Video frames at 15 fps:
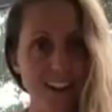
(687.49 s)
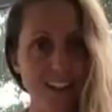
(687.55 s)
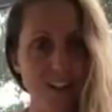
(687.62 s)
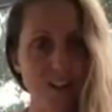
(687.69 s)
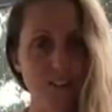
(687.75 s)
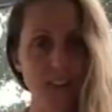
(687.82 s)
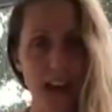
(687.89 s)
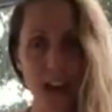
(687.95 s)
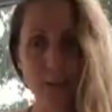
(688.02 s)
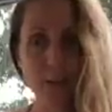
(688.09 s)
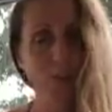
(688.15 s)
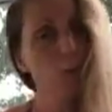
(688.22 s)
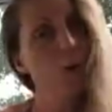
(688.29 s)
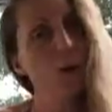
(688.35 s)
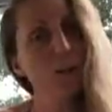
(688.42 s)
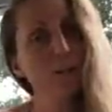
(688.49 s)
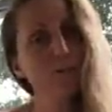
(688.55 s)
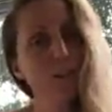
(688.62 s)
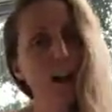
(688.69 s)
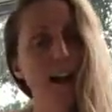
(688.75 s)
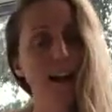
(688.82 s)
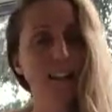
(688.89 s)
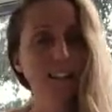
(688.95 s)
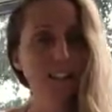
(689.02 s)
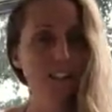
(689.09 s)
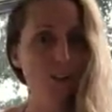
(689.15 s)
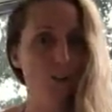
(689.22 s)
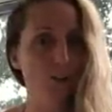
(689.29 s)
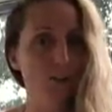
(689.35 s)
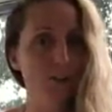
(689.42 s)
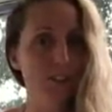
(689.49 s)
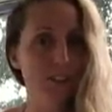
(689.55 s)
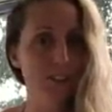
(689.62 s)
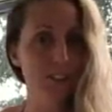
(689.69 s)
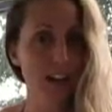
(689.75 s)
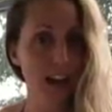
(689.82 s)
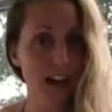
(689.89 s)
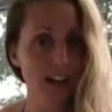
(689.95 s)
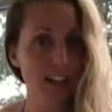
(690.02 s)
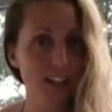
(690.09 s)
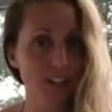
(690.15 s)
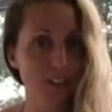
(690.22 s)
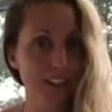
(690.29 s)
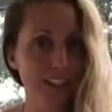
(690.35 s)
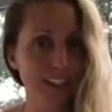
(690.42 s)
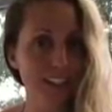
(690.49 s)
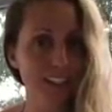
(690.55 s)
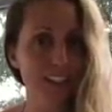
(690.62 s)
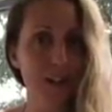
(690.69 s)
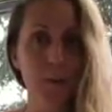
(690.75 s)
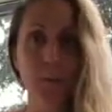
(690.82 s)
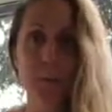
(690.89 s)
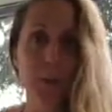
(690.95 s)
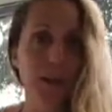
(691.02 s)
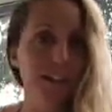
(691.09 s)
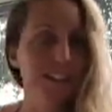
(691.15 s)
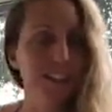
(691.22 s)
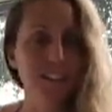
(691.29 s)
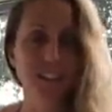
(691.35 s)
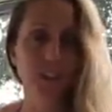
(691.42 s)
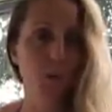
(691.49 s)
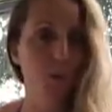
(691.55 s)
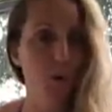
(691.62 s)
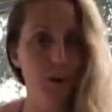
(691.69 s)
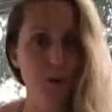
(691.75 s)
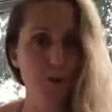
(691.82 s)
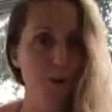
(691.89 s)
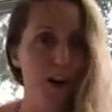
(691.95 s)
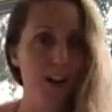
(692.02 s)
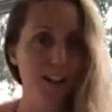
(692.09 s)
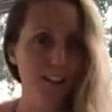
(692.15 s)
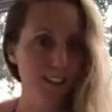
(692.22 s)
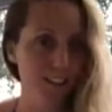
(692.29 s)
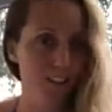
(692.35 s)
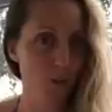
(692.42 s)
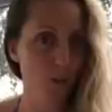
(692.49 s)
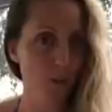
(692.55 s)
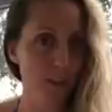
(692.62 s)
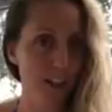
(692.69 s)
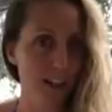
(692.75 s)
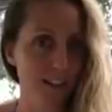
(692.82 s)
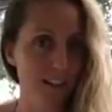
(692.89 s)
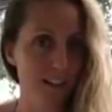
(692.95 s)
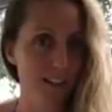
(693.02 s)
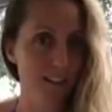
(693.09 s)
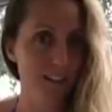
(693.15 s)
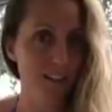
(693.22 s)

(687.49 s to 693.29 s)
So that would qualify under those categories, but it doesn't qualify in thought leader.